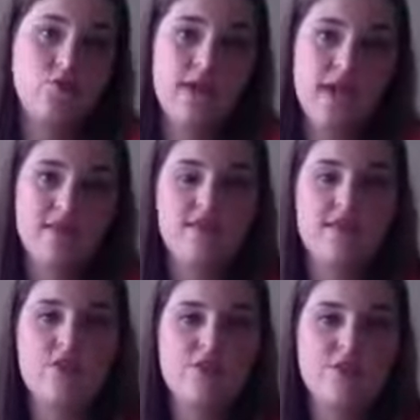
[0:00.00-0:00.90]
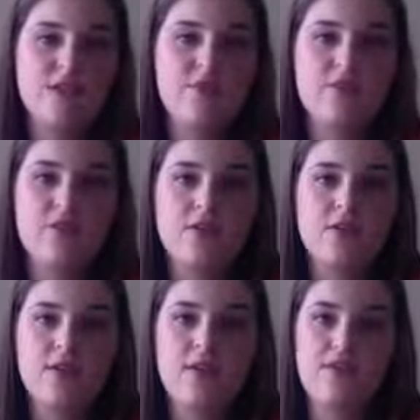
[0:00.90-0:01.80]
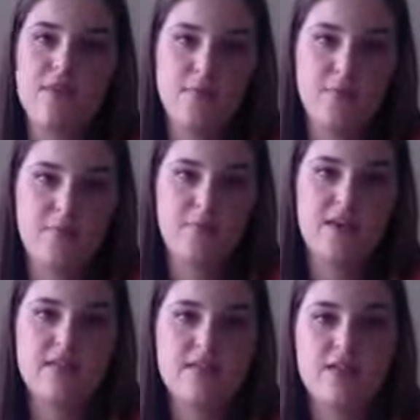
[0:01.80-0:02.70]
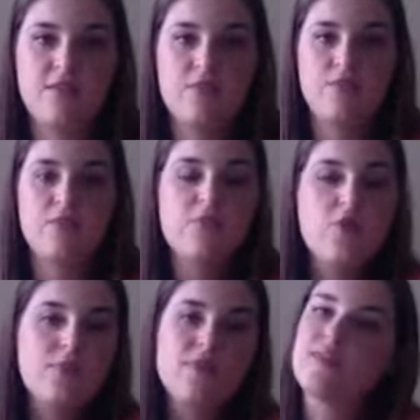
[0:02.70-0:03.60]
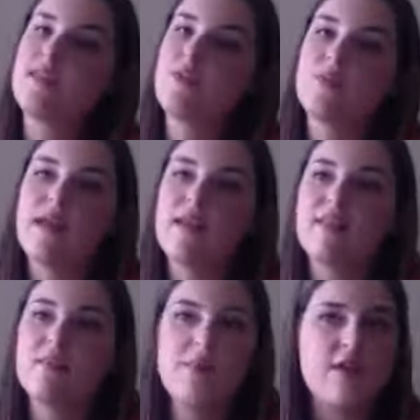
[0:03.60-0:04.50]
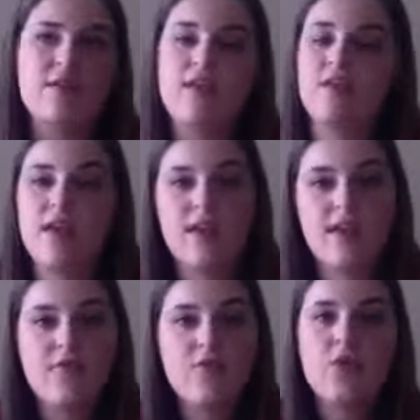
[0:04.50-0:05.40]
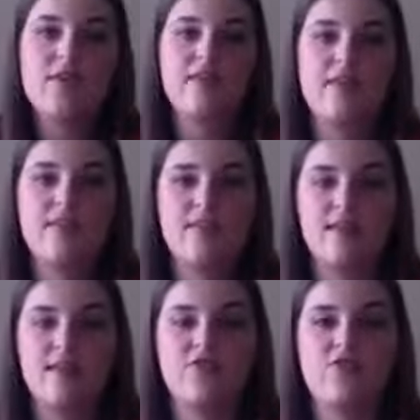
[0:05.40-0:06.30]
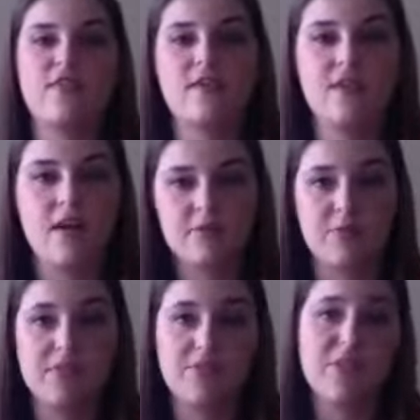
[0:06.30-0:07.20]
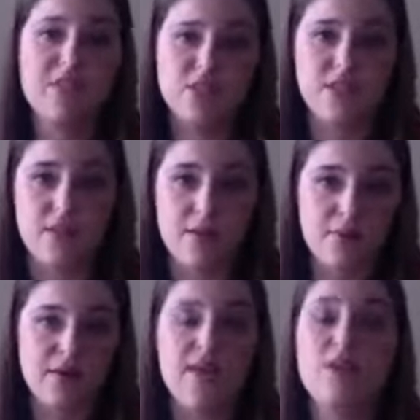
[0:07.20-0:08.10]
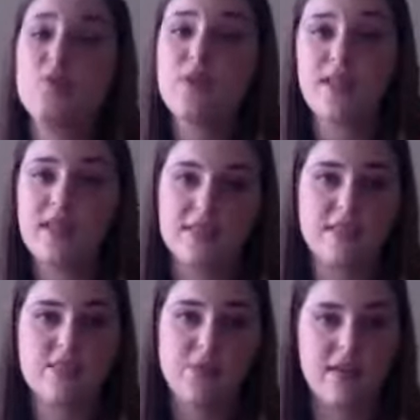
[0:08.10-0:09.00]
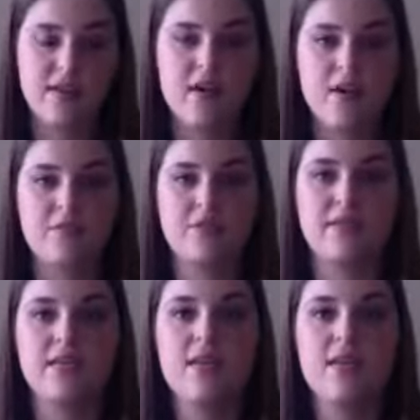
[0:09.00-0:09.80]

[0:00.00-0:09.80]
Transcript: write, that they should never give up because the more books that you write, the better that you get. And everyone always thinks that it's just an accomplishment to finish a book, and it really is. It's really an accomplishment